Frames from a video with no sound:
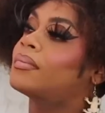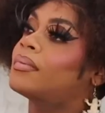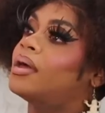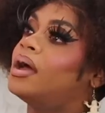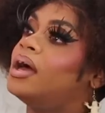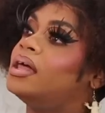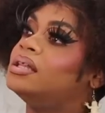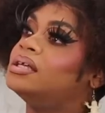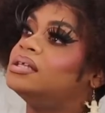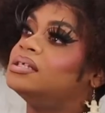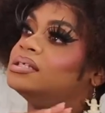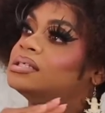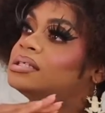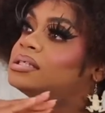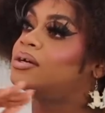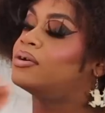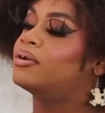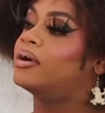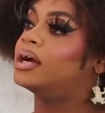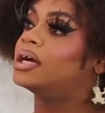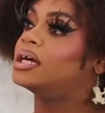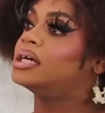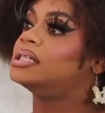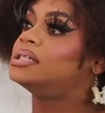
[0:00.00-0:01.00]
and then just
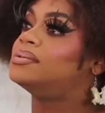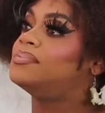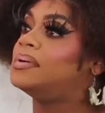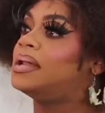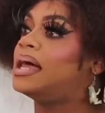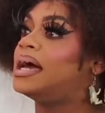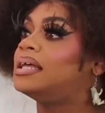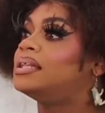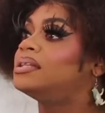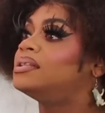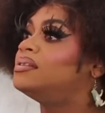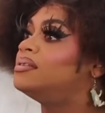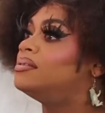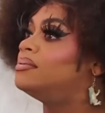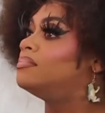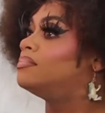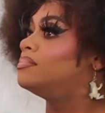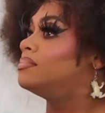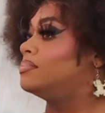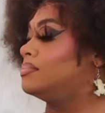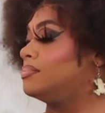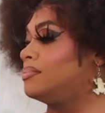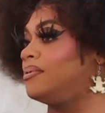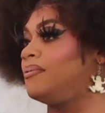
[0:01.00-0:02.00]
crickets for like
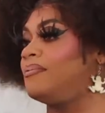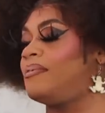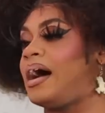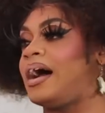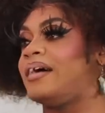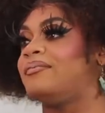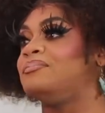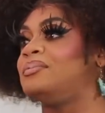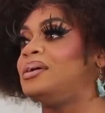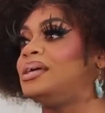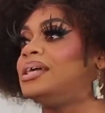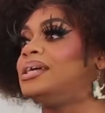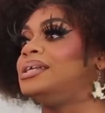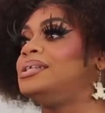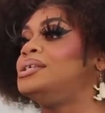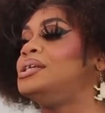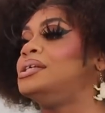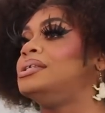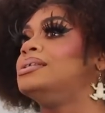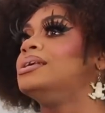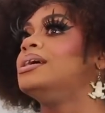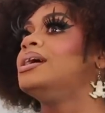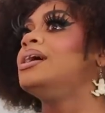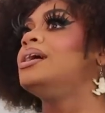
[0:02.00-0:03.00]
5 minutes, just